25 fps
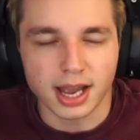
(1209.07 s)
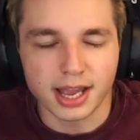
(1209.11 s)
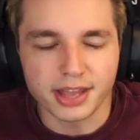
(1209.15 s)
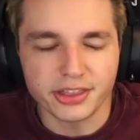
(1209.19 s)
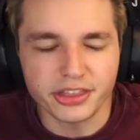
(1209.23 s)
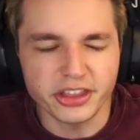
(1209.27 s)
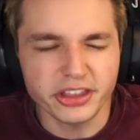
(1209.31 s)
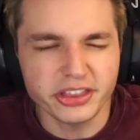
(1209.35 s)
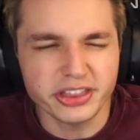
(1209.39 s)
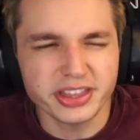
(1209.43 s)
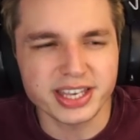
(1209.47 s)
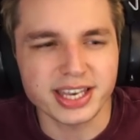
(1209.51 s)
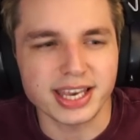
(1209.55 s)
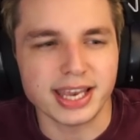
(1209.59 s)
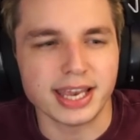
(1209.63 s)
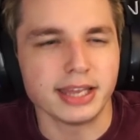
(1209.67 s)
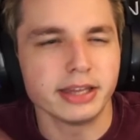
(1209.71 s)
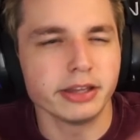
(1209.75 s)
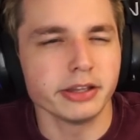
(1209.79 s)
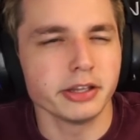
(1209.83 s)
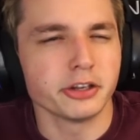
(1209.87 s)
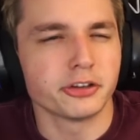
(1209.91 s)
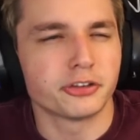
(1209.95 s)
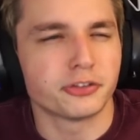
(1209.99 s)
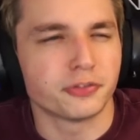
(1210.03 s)
I think the
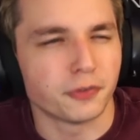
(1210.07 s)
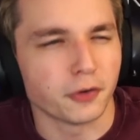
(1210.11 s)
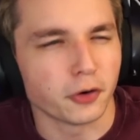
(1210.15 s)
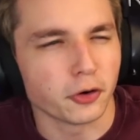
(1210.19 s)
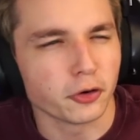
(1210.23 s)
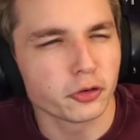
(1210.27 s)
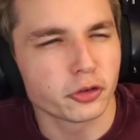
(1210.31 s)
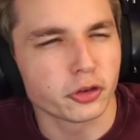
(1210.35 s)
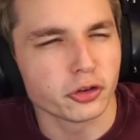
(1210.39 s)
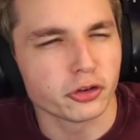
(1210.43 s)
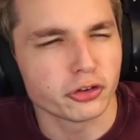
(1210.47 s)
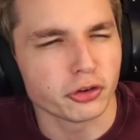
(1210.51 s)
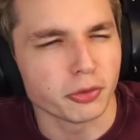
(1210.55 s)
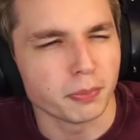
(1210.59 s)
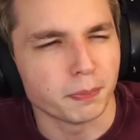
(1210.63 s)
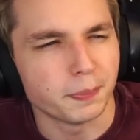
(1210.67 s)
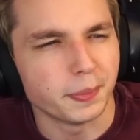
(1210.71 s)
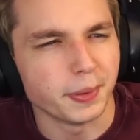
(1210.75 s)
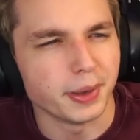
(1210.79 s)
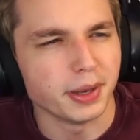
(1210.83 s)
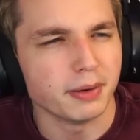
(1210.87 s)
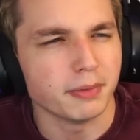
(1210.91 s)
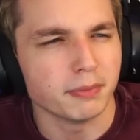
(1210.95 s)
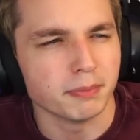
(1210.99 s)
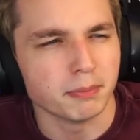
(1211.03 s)
endless Earth is a
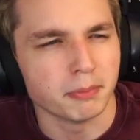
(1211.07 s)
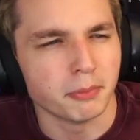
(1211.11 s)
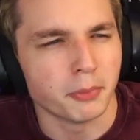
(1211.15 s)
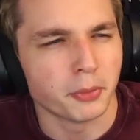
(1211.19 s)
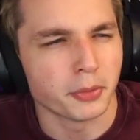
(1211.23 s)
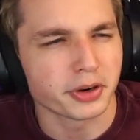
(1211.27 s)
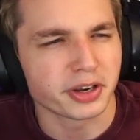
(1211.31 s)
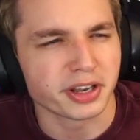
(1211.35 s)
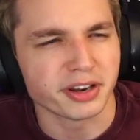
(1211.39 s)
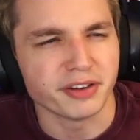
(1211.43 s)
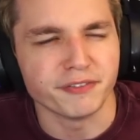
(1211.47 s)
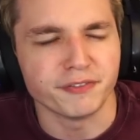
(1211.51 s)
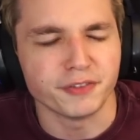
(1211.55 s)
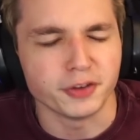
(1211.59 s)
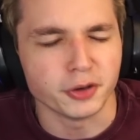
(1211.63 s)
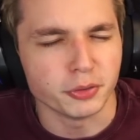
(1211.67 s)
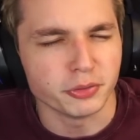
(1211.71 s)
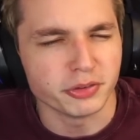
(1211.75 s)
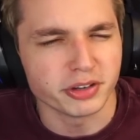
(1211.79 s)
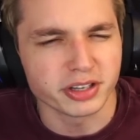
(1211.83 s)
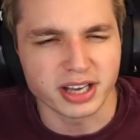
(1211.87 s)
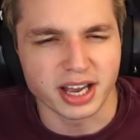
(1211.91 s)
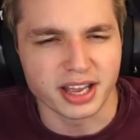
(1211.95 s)
bit more confusing.